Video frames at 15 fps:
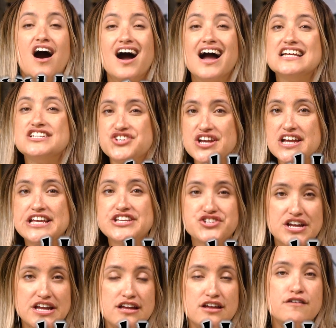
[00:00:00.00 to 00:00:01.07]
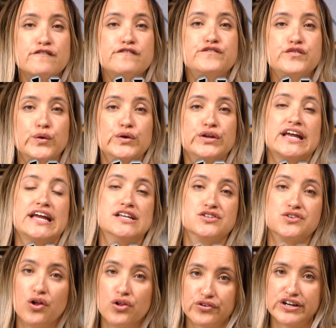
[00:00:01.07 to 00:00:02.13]
IgG food
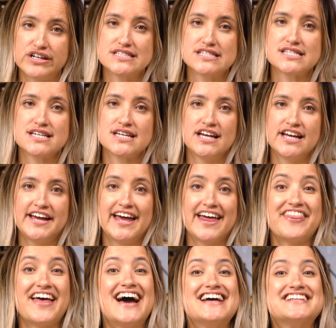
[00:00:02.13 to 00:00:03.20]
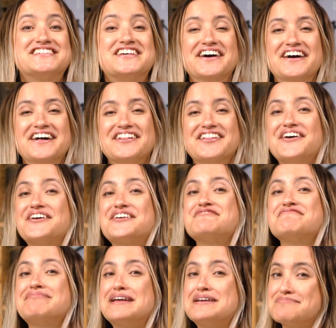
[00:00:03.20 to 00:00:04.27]
intolerance. That's a lot
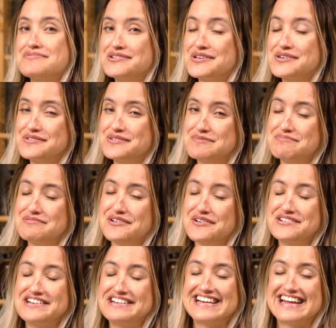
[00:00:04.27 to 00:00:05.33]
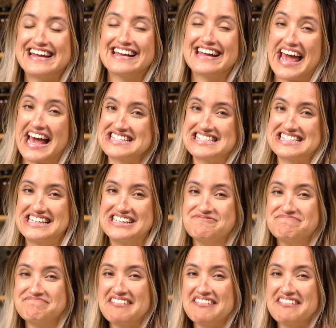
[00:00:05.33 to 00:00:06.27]
of people who are bloated and gassy.